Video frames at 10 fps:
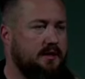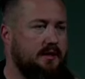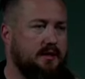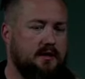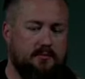
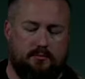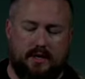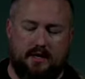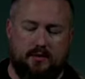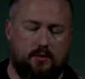uh,
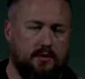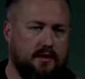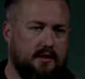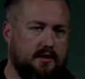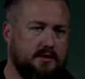Mike
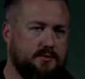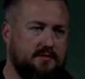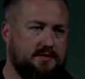Orta and his wife